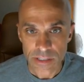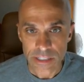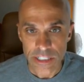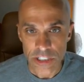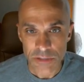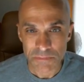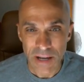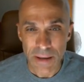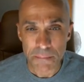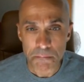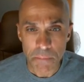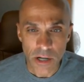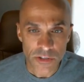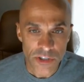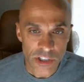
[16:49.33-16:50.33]
is by
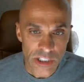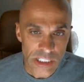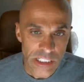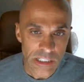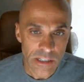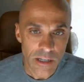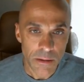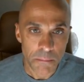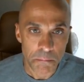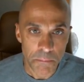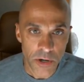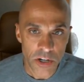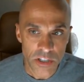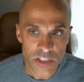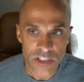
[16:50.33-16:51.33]
bundling
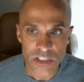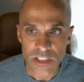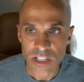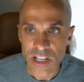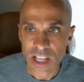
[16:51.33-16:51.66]
books